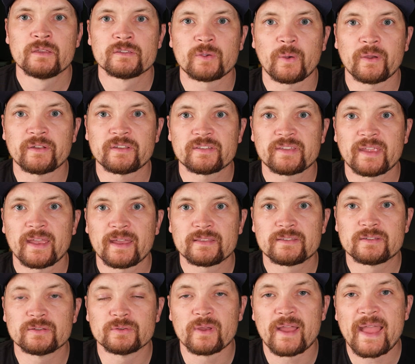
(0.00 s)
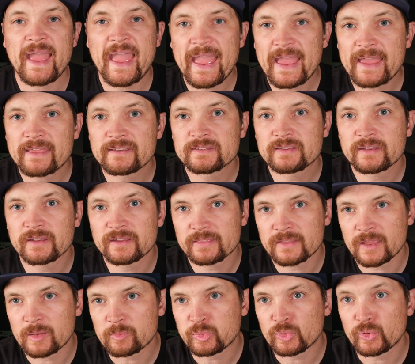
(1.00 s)
So I just had to hand tighten
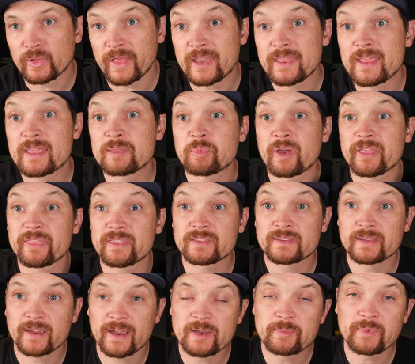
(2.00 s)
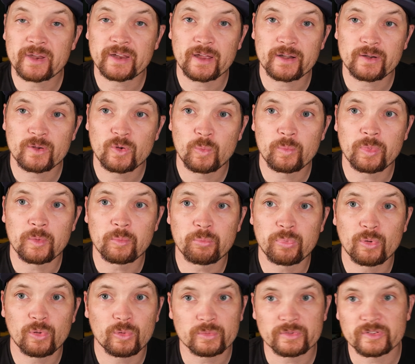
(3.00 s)
that bolt, and then by the time I got home, the
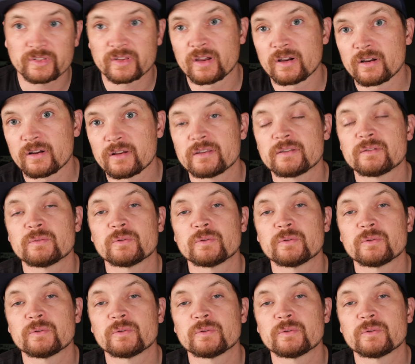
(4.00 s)
bolt was gone,